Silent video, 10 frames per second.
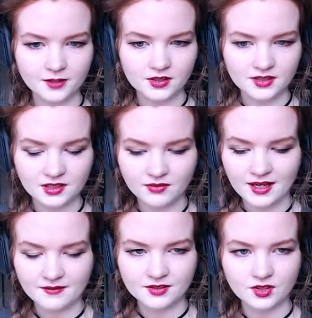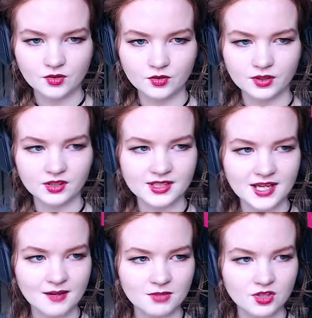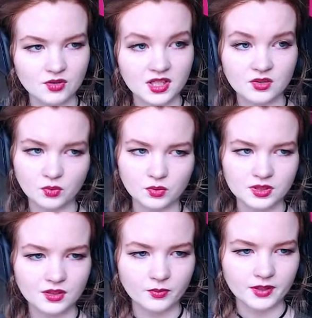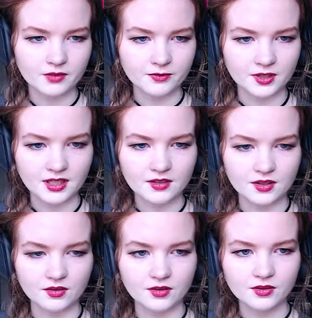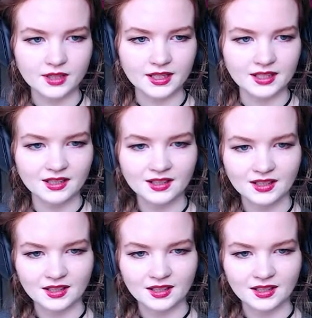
Falls. since we have so little time to do it. Ooh, it's all the way over there though. Okay.